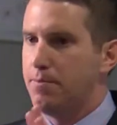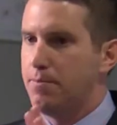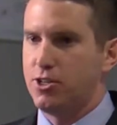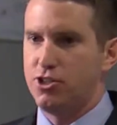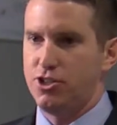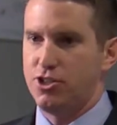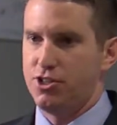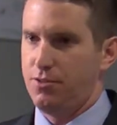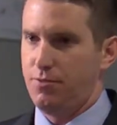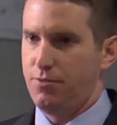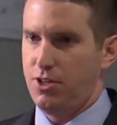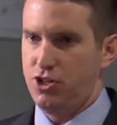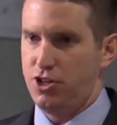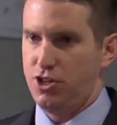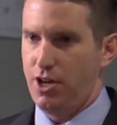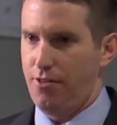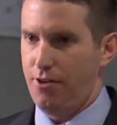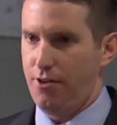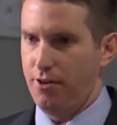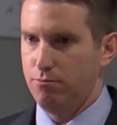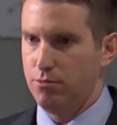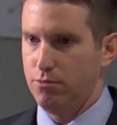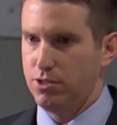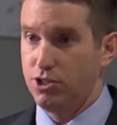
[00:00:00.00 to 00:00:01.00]
images of each
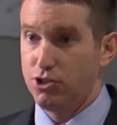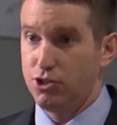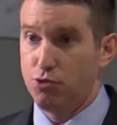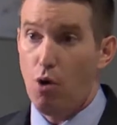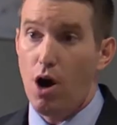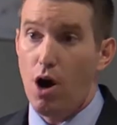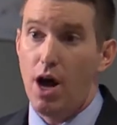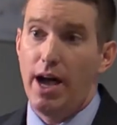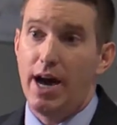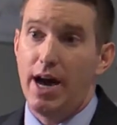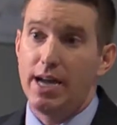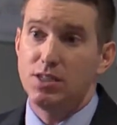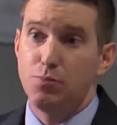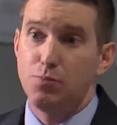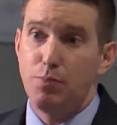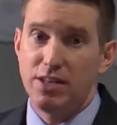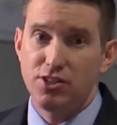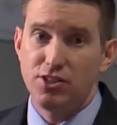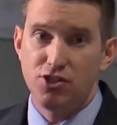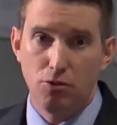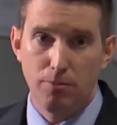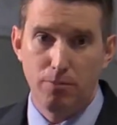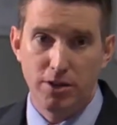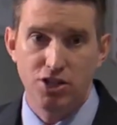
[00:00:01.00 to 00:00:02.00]
other, which is why I
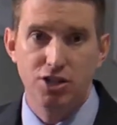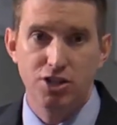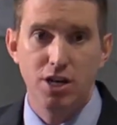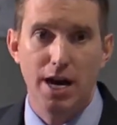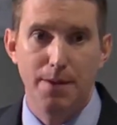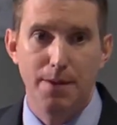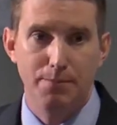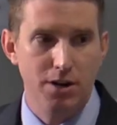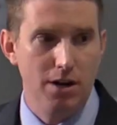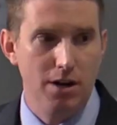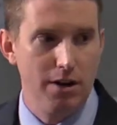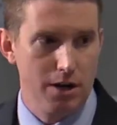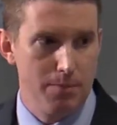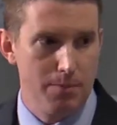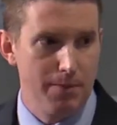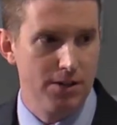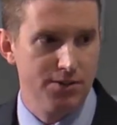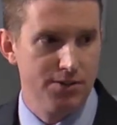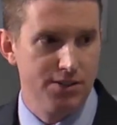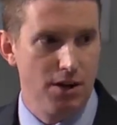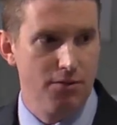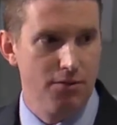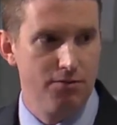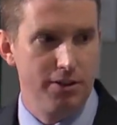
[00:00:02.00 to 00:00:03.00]
spend so much time talking
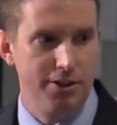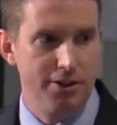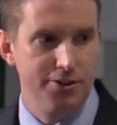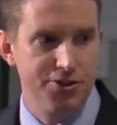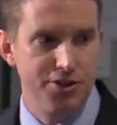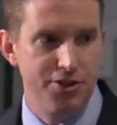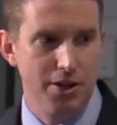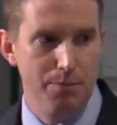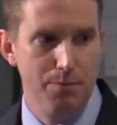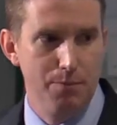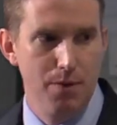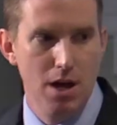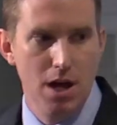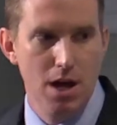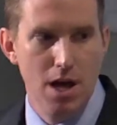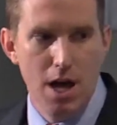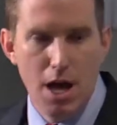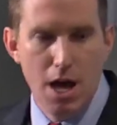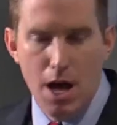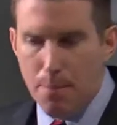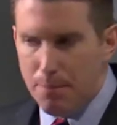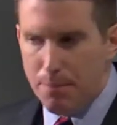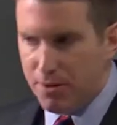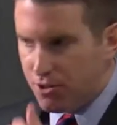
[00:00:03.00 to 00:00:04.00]
about self-leadership.
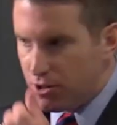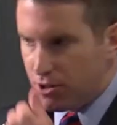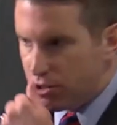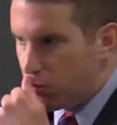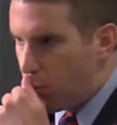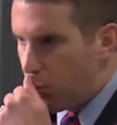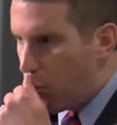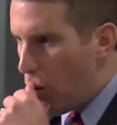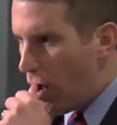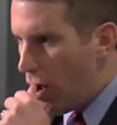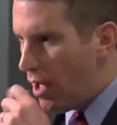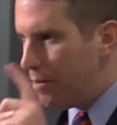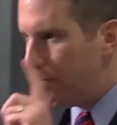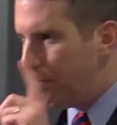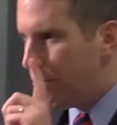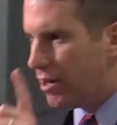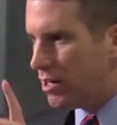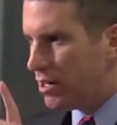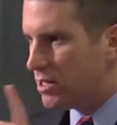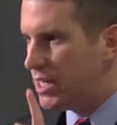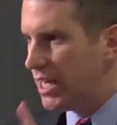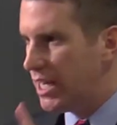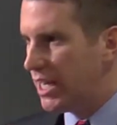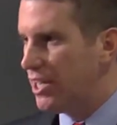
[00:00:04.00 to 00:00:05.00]
But there's one
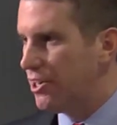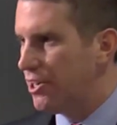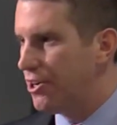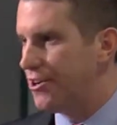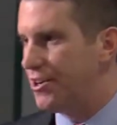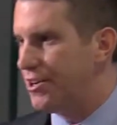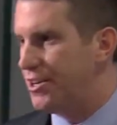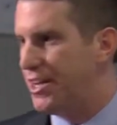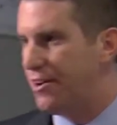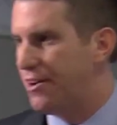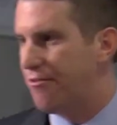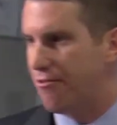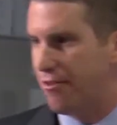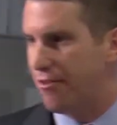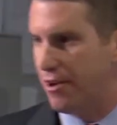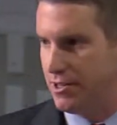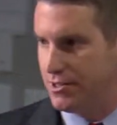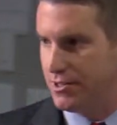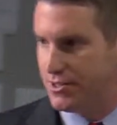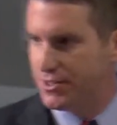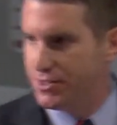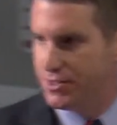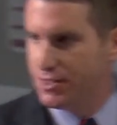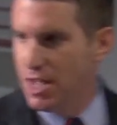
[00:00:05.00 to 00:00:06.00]
particular
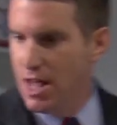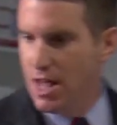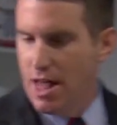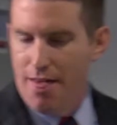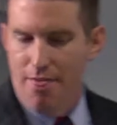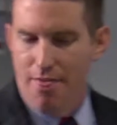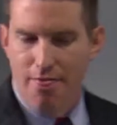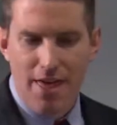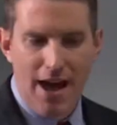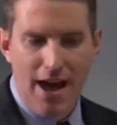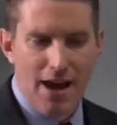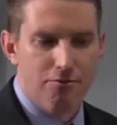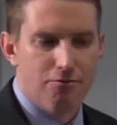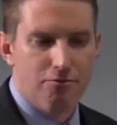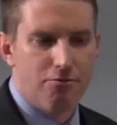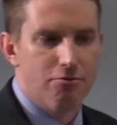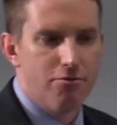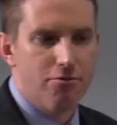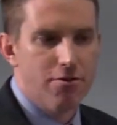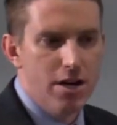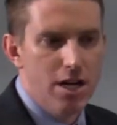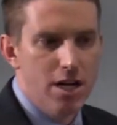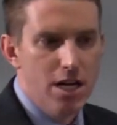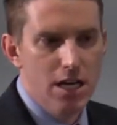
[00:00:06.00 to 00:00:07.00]
difference that
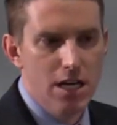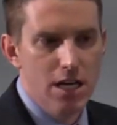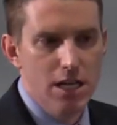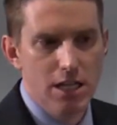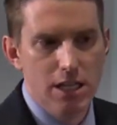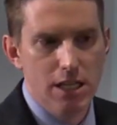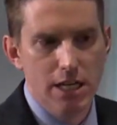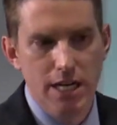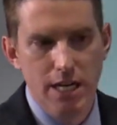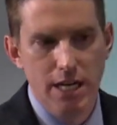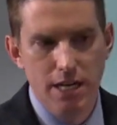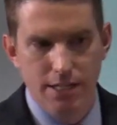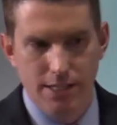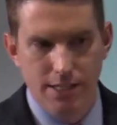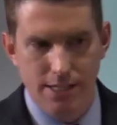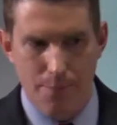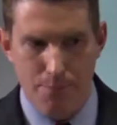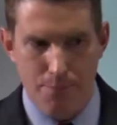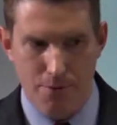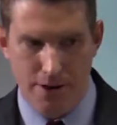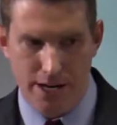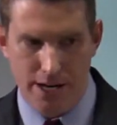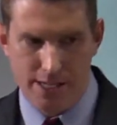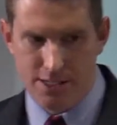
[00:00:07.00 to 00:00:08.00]
really
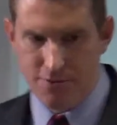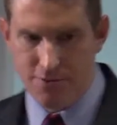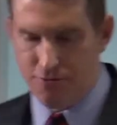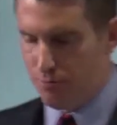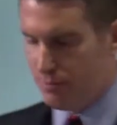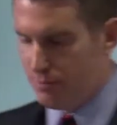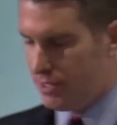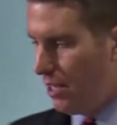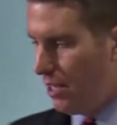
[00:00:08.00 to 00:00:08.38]
separates it from